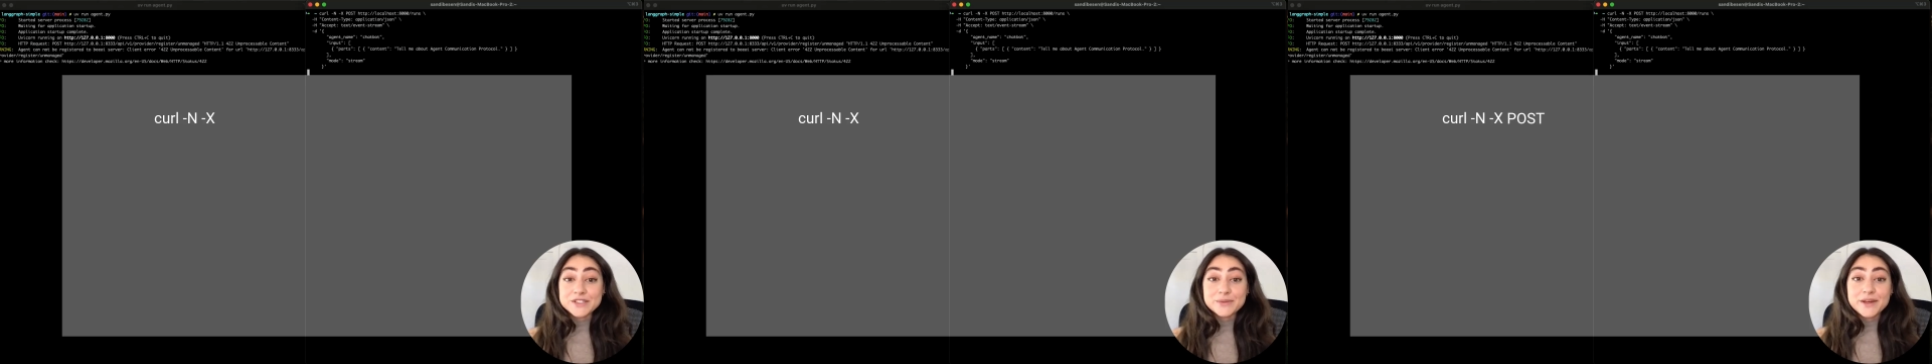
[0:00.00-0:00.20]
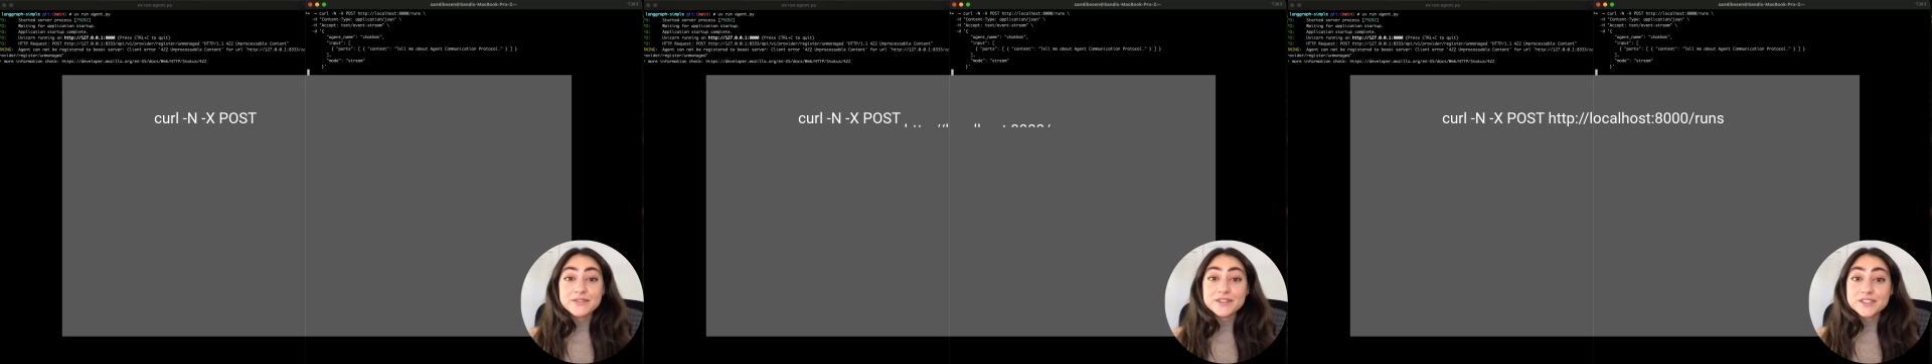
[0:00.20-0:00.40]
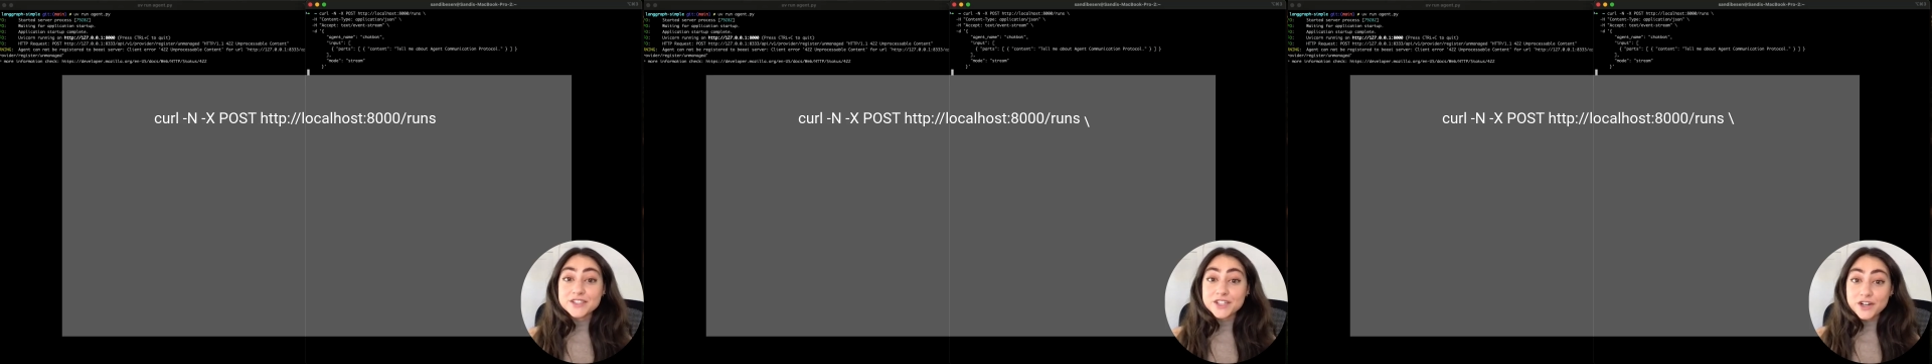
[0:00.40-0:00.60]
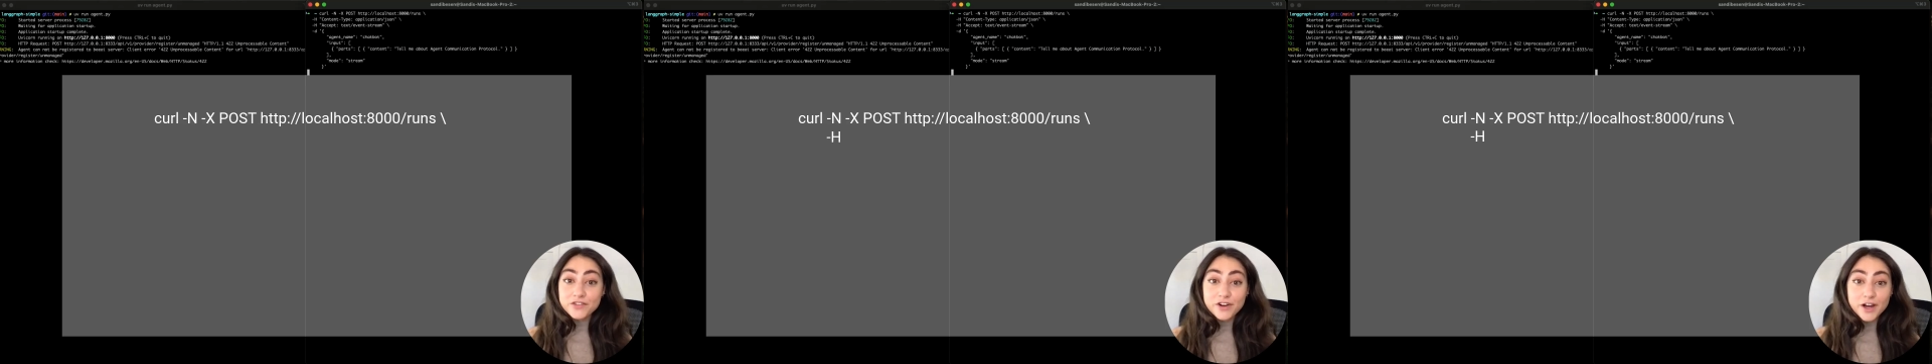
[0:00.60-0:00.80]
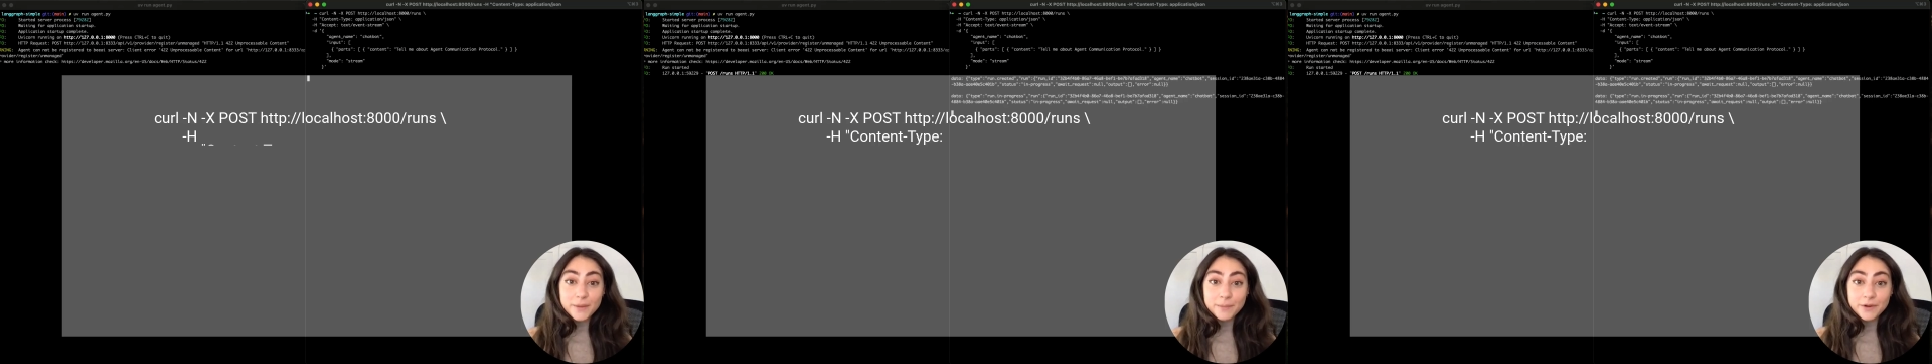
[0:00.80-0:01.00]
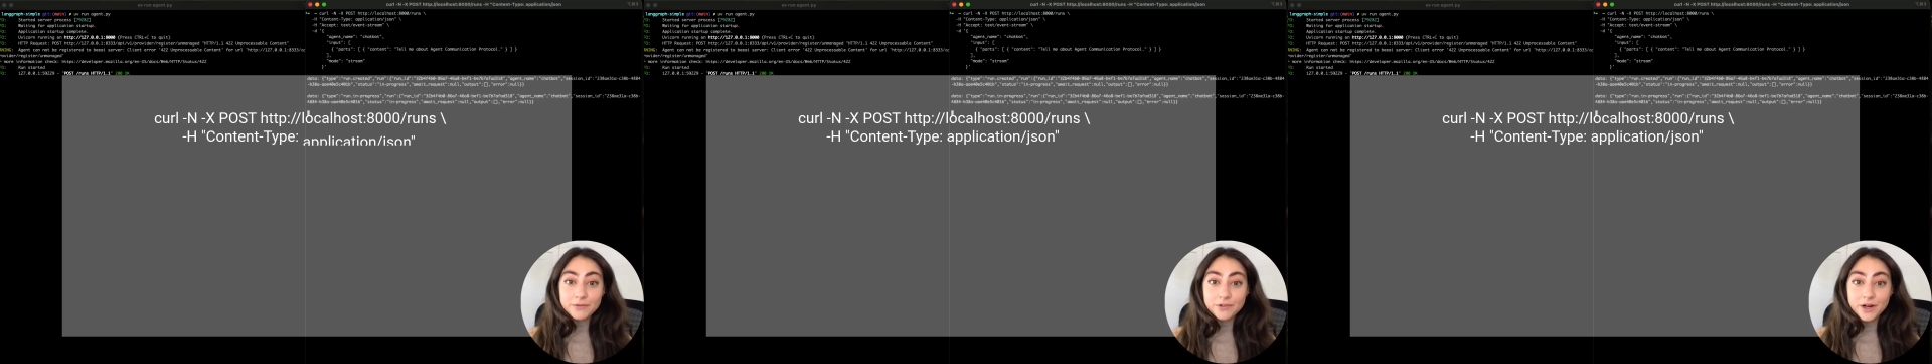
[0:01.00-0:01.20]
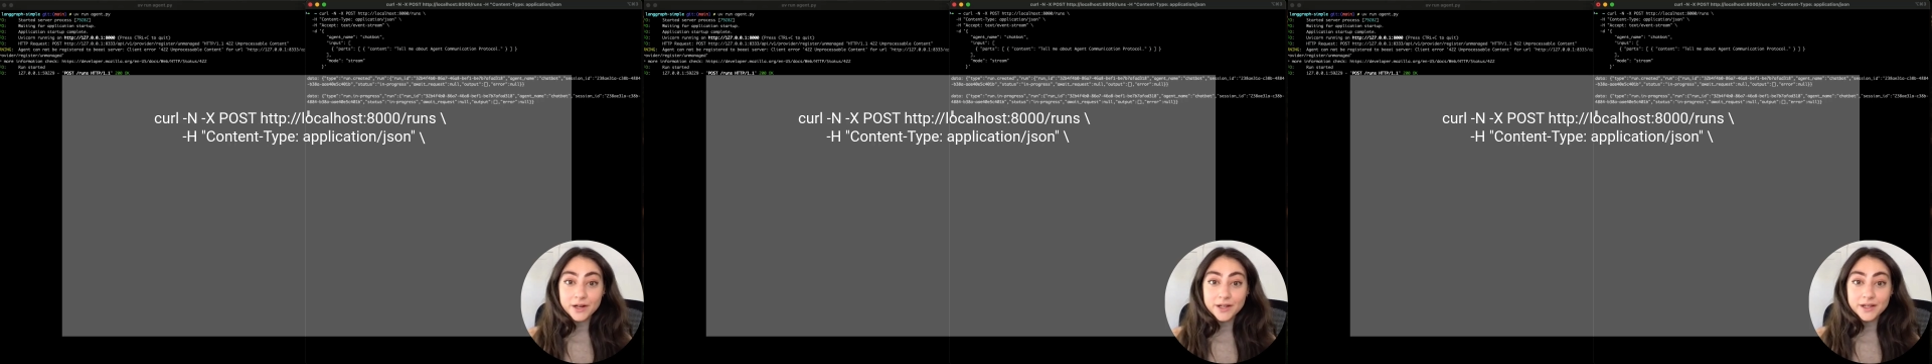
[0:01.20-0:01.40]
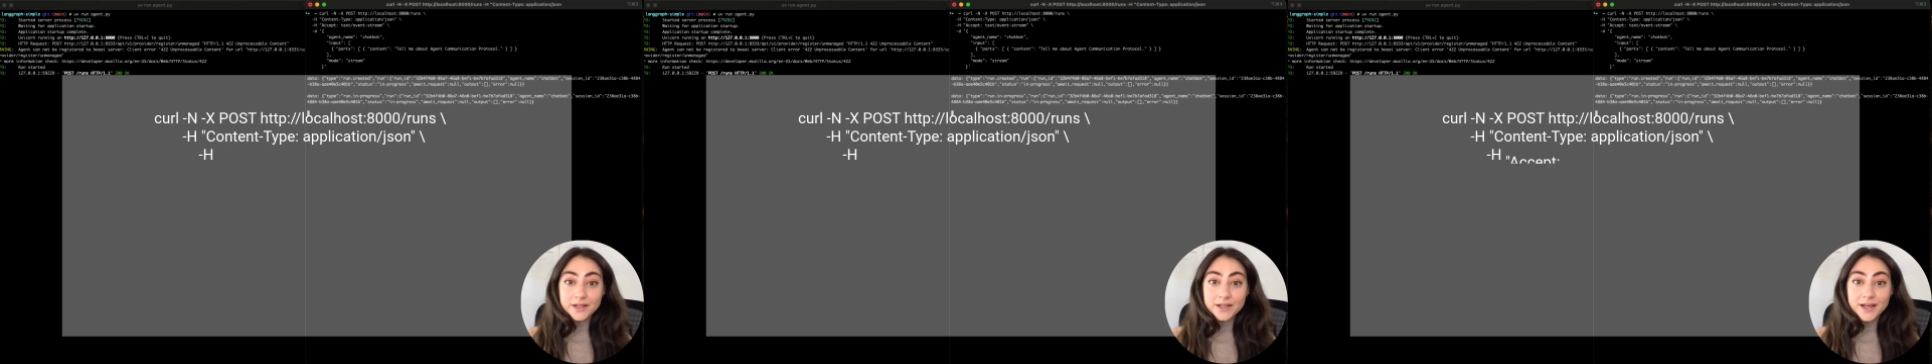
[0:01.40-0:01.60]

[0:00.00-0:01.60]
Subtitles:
we have the server up and running,